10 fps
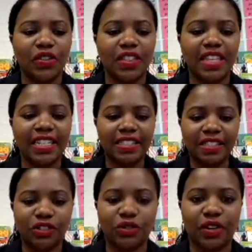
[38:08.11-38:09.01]
this
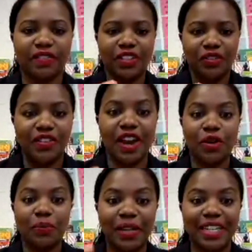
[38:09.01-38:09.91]
sort of little
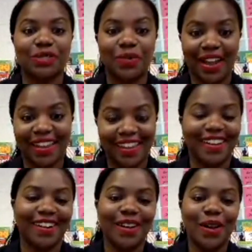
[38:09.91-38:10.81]
narrow piece right
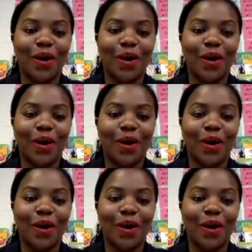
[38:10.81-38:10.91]
here,